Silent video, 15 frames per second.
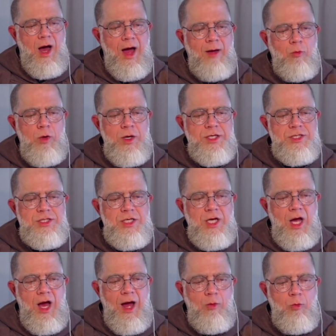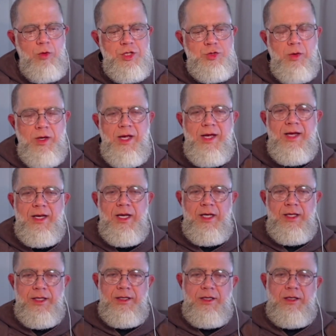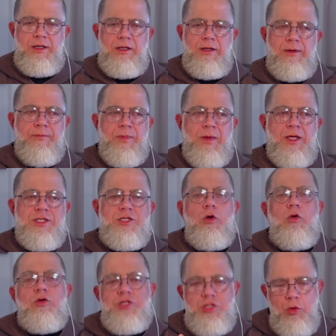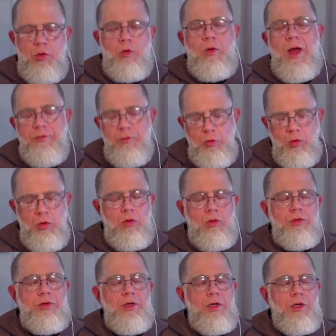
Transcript: wish we could get a little." So around the world,